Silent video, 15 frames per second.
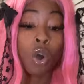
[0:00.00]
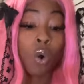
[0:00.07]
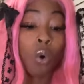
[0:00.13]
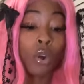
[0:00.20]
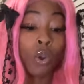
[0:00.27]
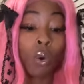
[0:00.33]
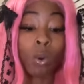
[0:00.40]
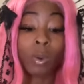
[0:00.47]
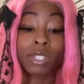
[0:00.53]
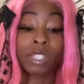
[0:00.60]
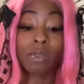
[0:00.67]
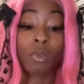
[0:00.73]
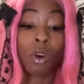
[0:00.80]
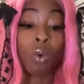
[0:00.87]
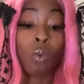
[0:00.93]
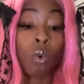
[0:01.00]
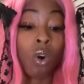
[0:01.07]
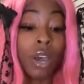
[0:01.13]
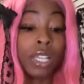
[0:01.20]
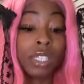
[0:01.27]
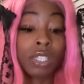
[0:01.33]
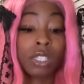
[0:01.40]
or knowing what someone
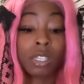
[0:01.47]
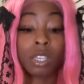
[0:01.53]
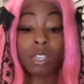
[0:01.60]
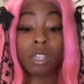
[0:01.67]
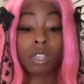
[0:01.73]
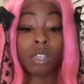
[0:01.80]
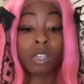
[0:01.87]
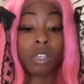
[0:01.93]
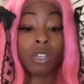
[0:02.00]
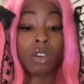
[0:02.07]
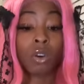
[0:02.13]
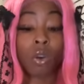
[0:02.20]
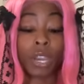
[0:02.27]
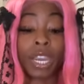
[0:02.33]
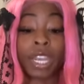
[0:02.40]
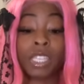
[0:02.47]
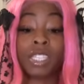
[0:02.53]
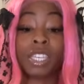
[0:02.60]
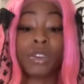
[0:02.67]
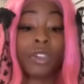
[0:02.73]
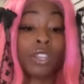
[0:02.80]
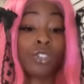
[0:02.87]
wants or getting
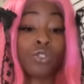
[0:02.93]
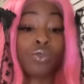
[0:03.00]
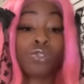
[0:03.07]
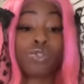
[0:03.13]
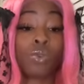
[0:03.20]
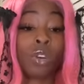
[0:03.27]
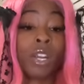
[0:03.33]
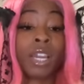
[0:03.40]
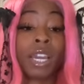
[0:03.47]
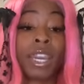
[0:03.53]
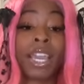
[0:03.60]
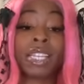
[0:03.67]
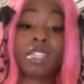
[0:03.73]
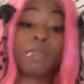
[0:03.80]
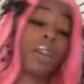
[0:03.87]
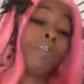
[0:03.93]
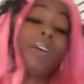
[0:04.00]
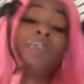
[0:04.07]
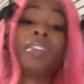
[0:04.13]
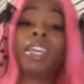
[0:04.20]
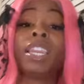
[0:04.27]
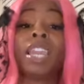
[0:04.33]
serious too soon in the connection. But I'm
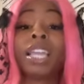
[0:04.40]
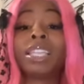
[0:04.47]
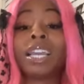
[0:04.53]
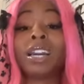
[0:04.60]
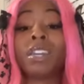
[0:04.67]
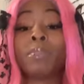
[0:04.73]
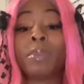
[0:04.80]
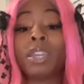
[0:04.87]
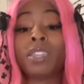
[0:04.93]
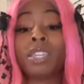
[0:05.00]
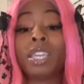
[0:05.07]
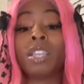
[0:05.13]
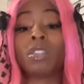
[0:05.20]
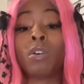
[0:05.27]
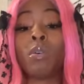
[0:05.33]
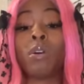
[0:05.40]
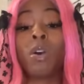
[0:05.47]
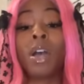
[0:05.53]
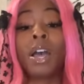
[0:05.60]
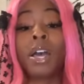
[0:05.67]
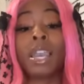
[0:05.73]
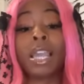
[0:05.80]
definitely getting like that could have been a thing though.
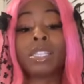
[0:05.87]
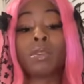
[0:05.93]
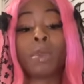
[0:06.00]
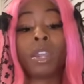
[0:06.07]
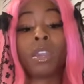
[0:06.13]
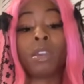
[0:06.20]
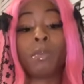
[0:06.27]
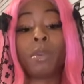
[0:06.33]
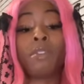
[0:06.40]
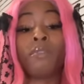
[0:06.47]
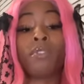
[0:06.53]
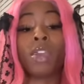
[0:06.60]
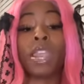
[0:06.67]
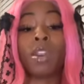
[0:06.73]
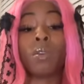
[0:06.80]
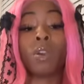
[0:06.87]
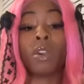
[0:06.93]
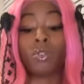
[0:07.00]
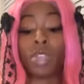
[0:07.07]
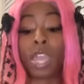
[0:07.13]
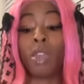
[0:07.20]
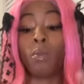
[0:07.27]
Like somebody could have been afraid or
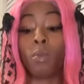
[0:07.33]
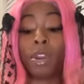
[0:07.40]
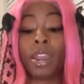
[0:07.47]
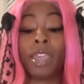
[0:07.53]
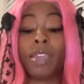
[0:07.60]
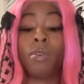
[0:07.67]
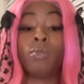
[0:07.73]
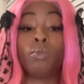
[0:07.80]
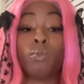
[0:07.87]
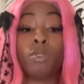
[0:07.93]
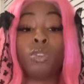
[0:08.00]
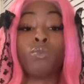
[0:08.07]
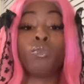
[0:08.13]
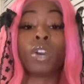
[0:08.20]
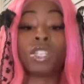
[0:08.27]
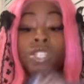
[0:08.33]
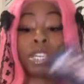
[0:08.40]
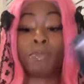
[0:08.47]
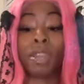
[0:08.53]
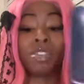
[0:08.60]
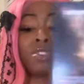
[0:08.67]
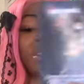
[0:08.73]
they when they with rushing.
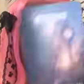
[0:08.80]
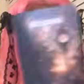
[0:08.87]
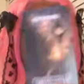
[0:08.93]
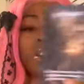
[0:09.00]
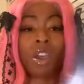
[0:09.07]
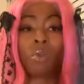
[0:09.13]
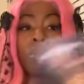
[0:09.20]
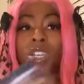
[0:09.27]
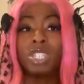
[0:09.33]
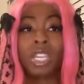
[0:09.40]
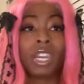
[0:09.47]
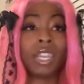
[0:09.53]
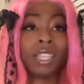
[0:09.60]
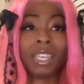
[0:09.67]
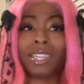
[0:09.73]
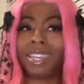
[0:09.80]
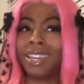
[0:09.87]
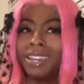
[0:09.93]
Make sure that y'all not rushing anything. Yeah,